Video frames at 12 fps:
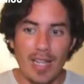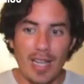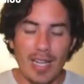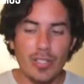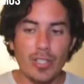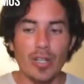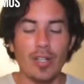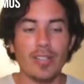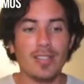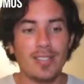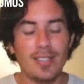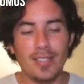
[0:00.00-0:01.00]

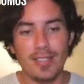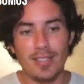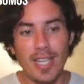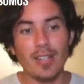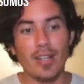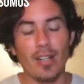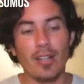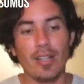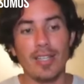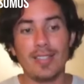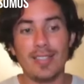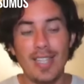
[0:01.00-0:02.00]
electrical
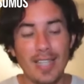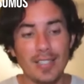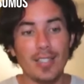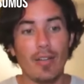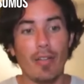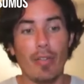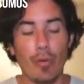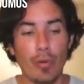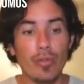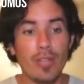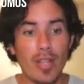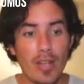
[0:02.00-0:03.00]
signal is sent
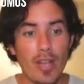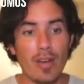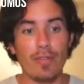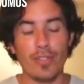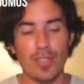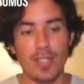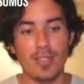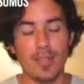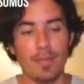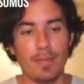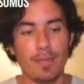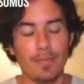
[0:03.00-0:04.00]
through the nervous
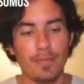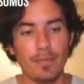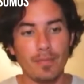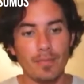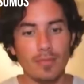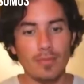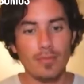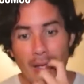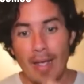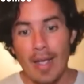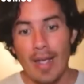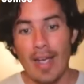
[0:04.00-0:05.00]
system.
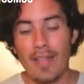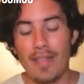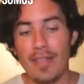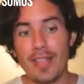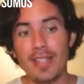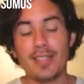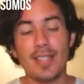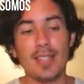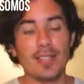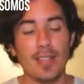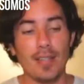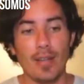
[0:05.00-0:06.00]
And this
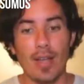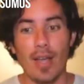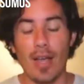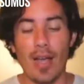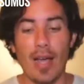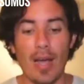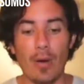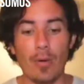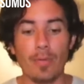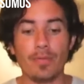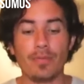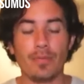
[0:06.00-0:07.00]
is
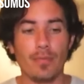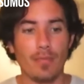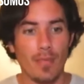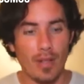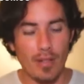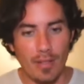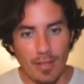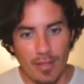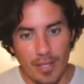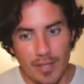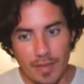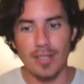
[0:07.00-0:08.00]
how
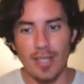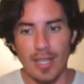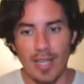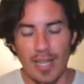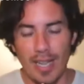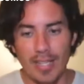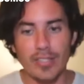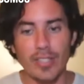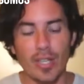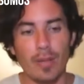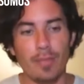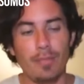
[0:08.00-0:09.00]
this
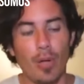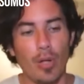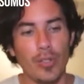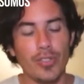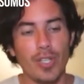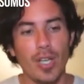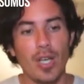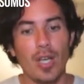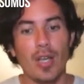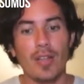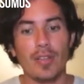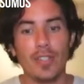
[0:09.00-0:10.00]
electrical pulse
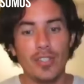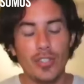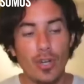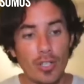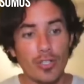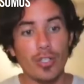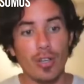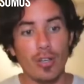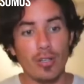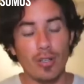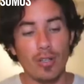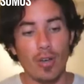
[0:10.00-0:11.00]
discharges
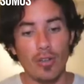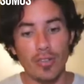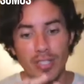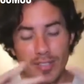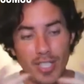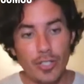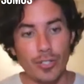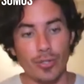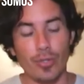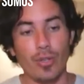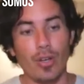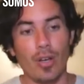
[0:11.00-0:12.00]
on the
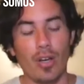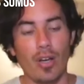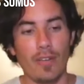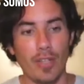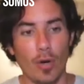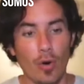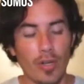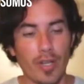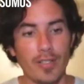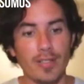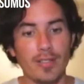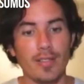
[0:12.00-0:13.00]
tissue of the
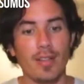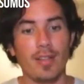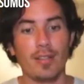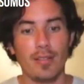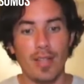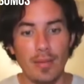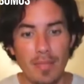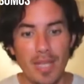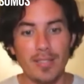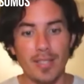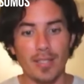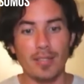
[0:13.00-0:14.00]
organs that
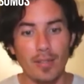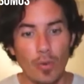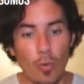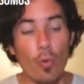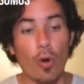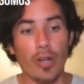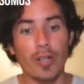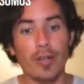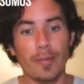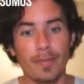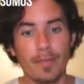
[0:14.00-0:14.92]
makes it work.